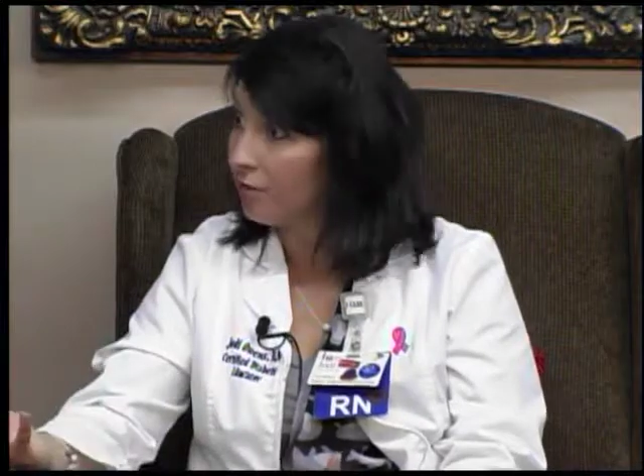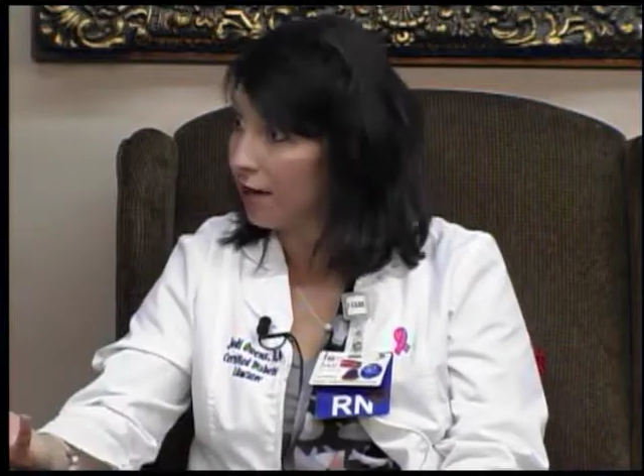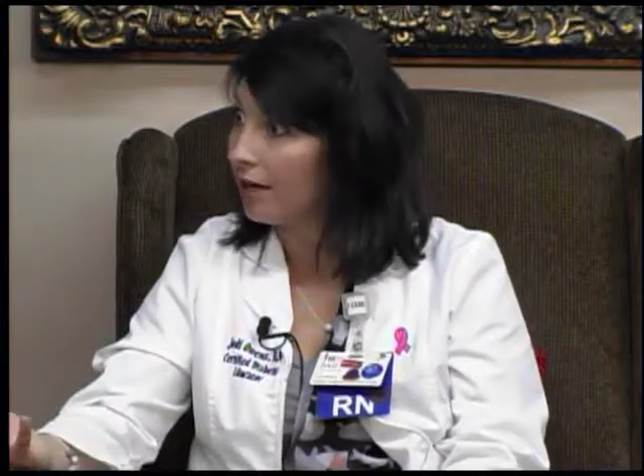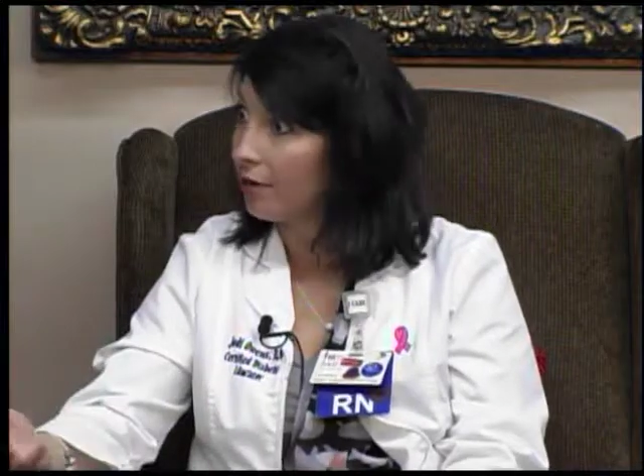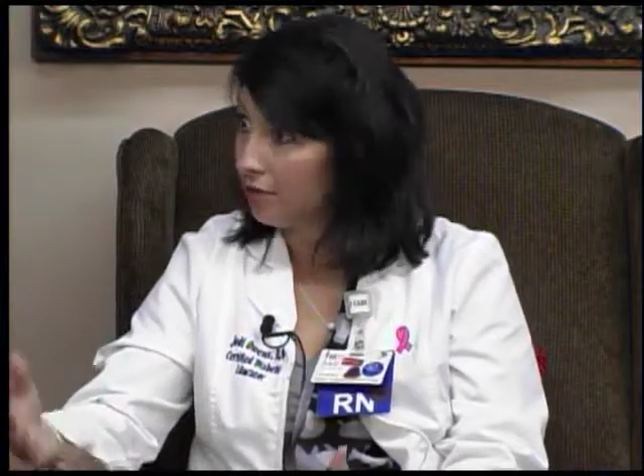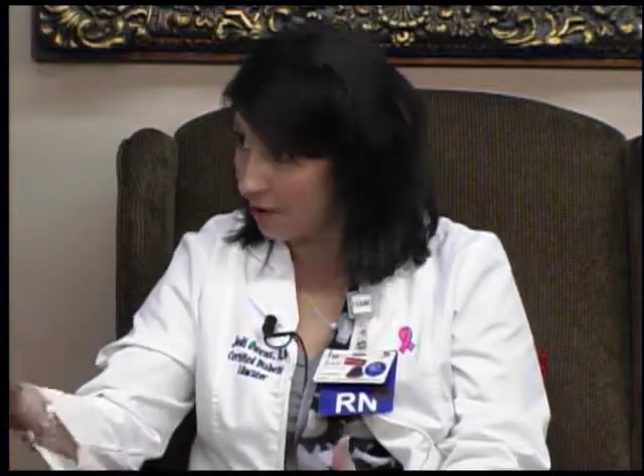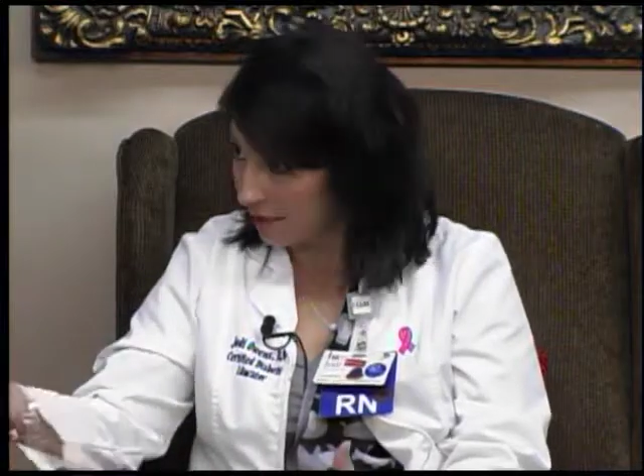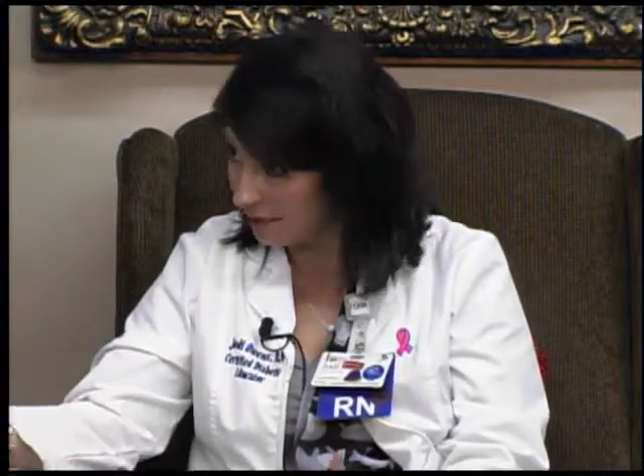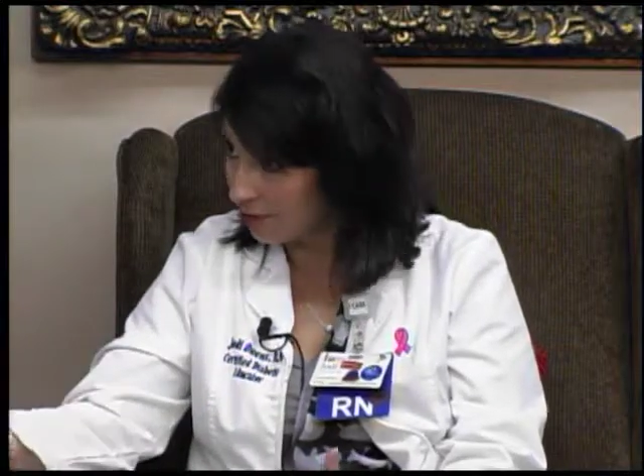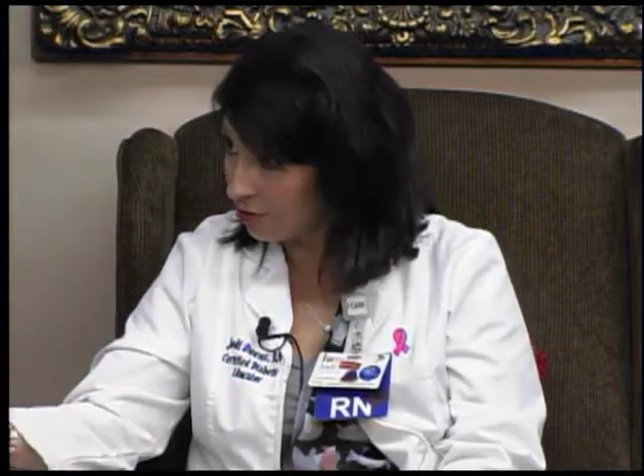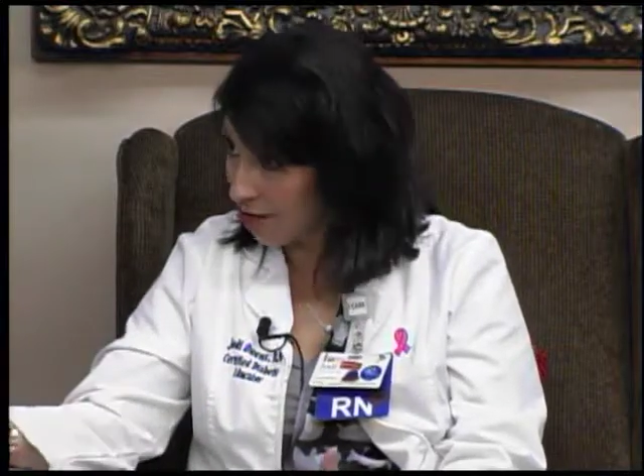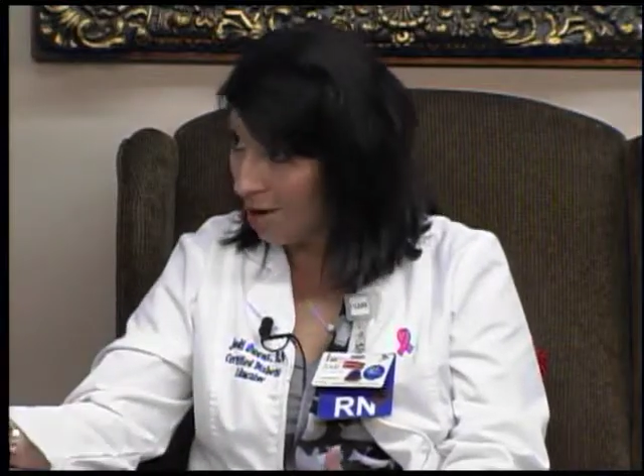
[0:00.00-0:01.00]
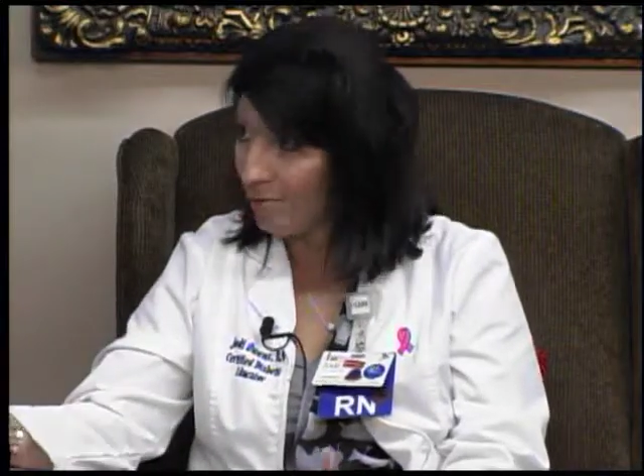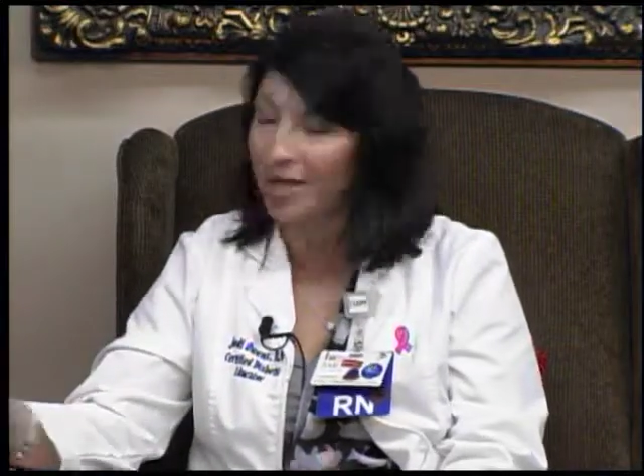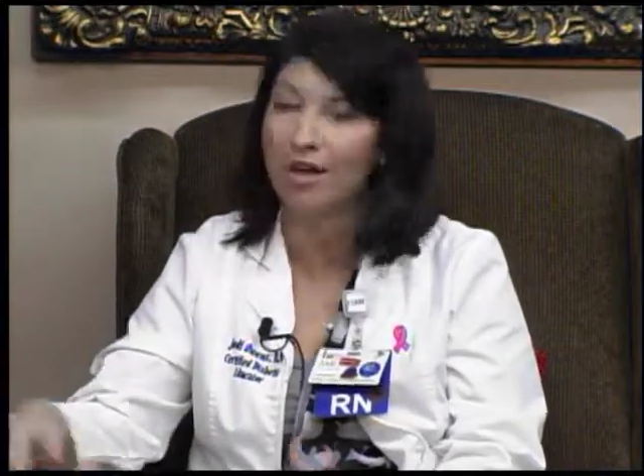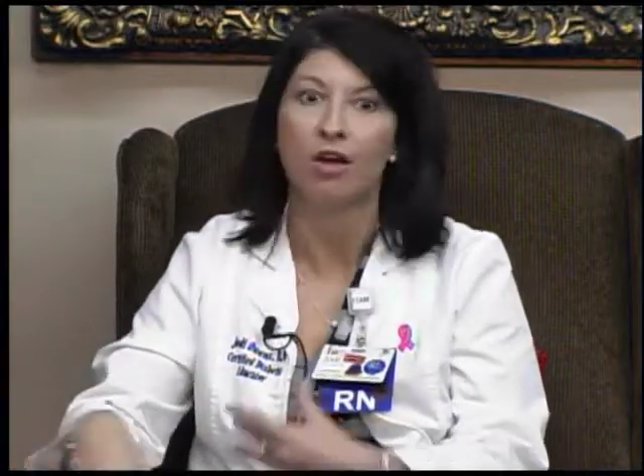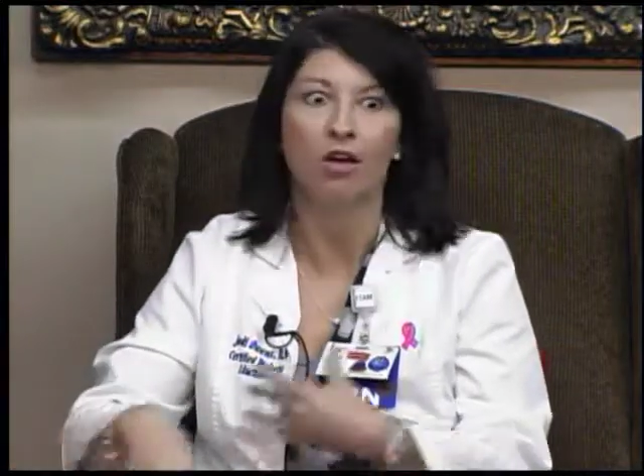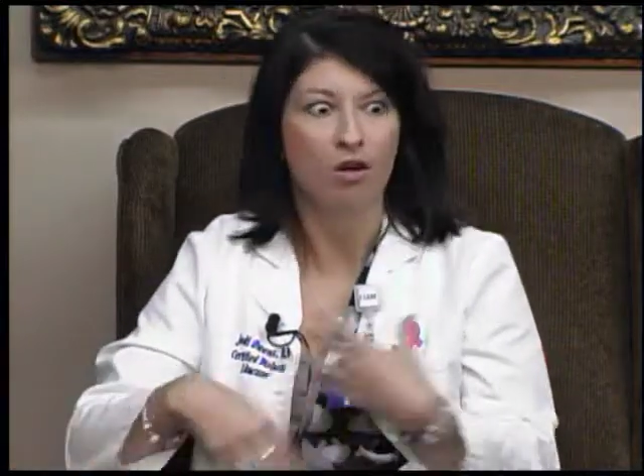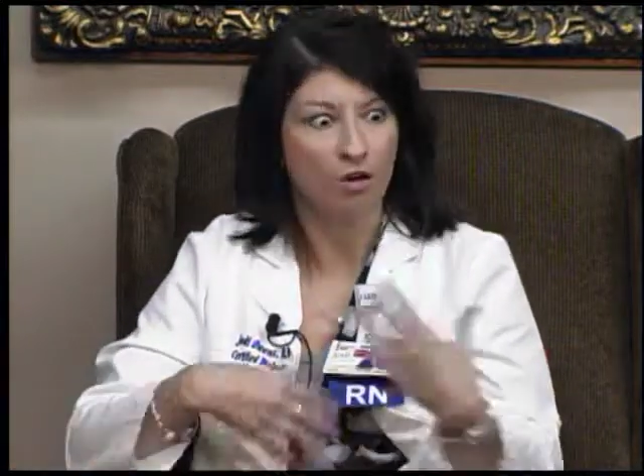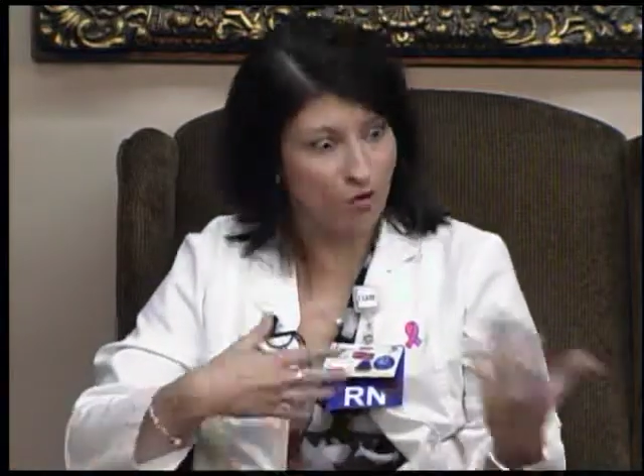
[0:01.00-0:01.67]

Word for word: what, who does the mm-hmm. shopping, mm-hmm.